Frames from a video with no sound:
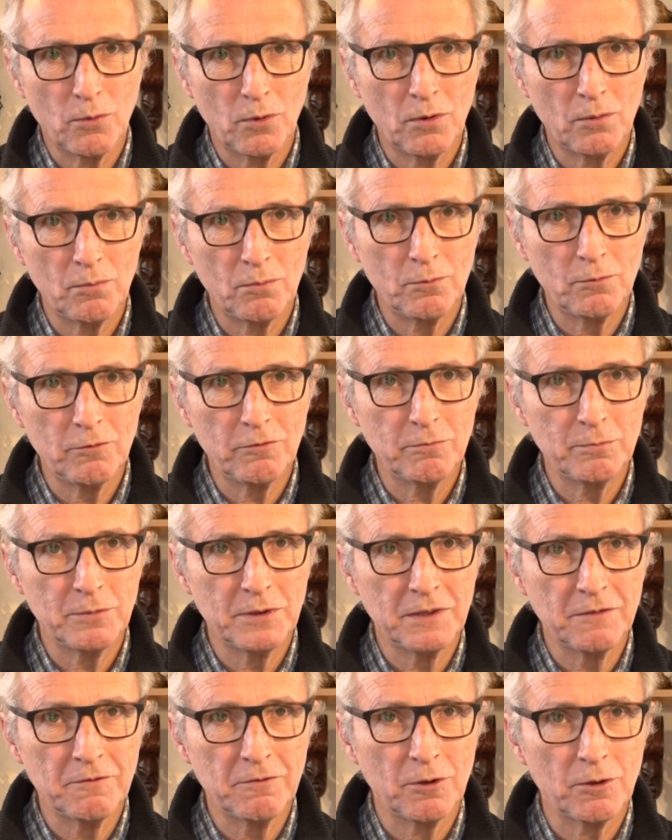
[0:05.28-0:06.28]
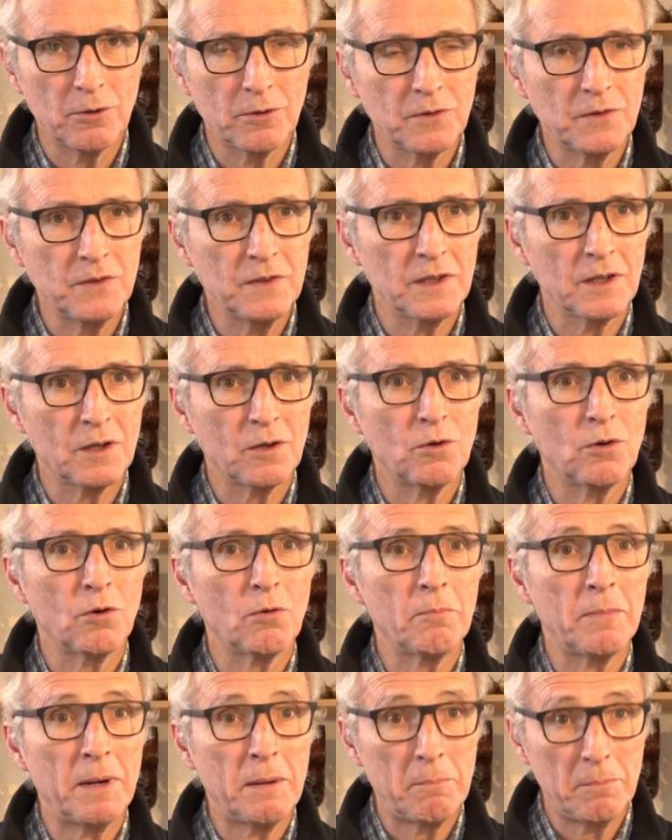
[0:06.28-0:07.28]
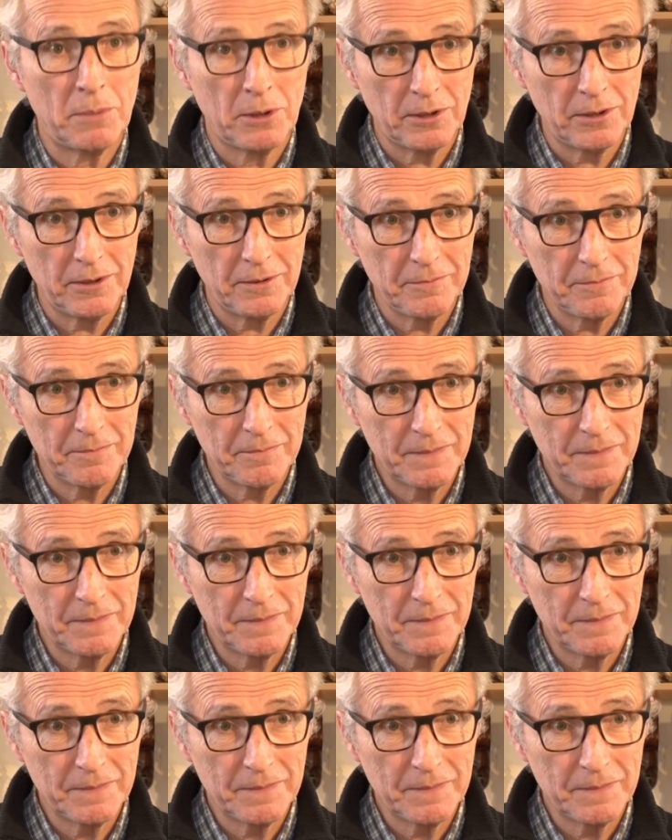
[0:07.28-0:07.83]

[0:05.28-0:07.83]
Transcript: World Movement volunteer corps member.